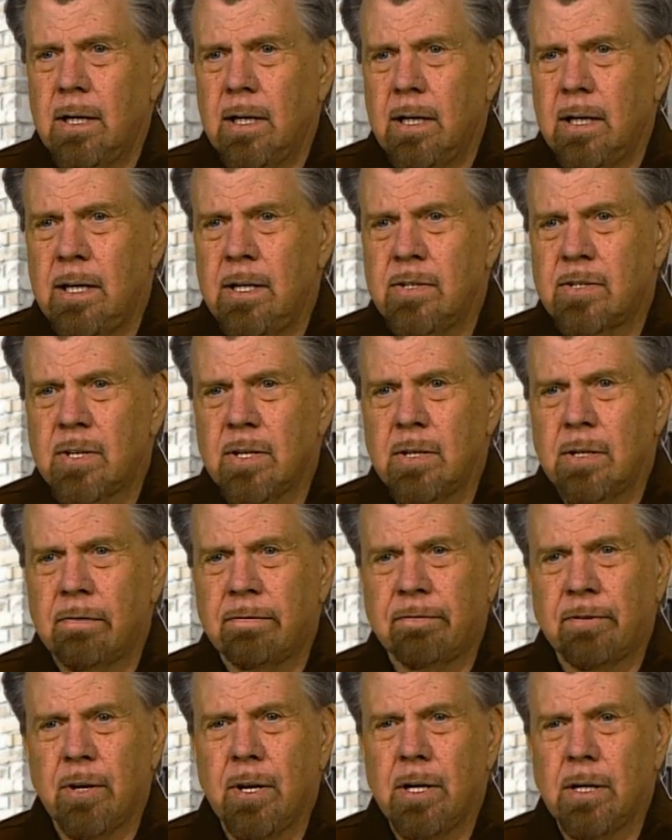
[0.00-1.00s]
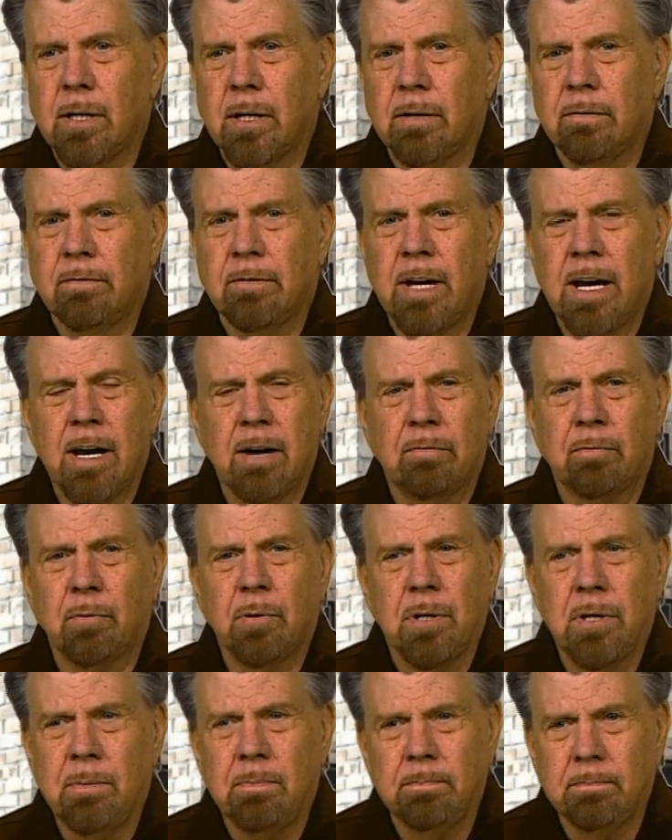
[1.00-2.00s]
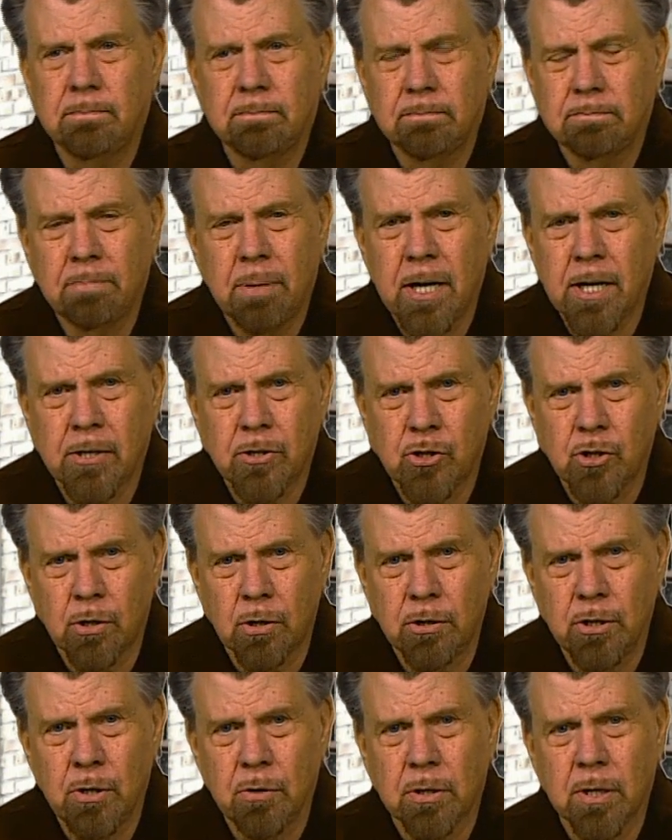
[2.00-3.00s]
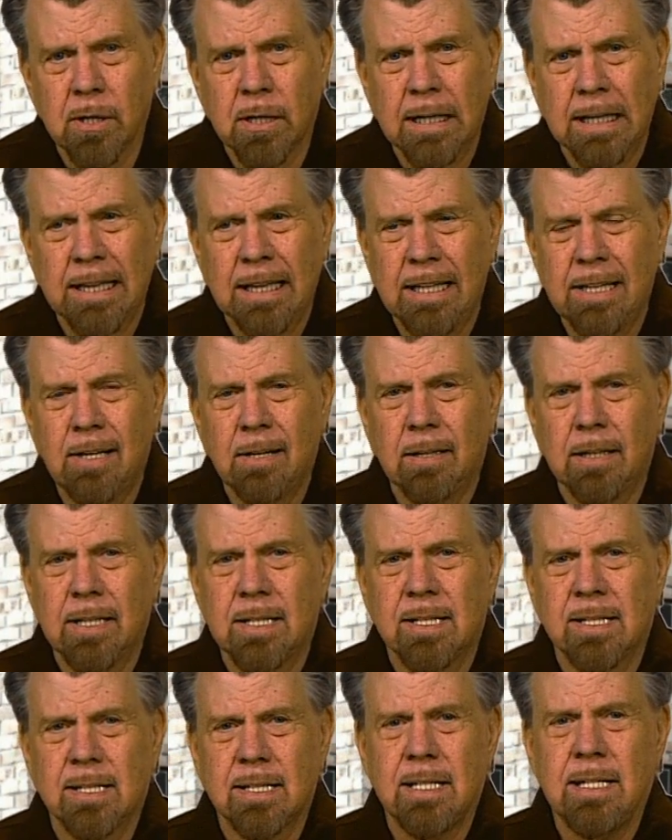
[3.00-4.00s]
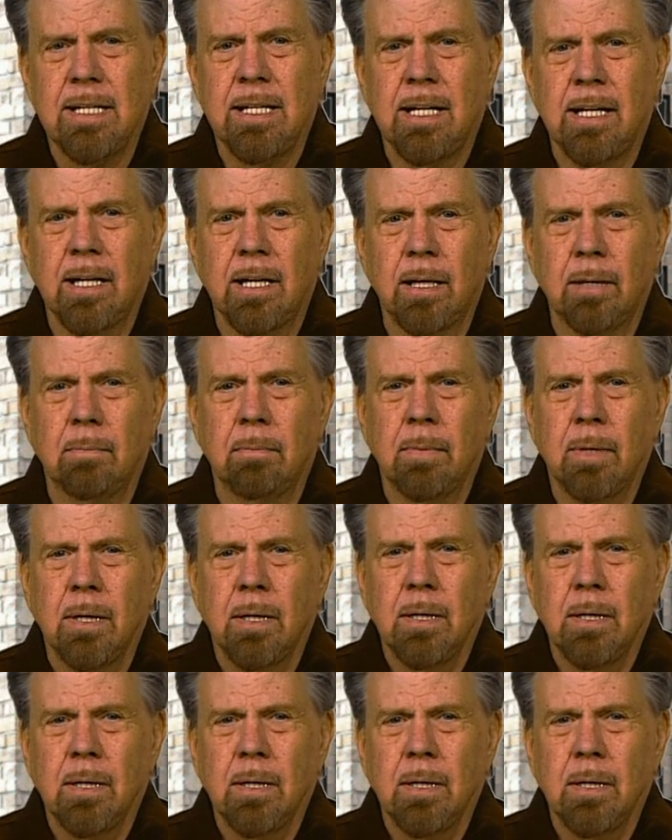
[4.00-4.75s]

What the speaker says: He's in the front of every picture. You can clearly see Him.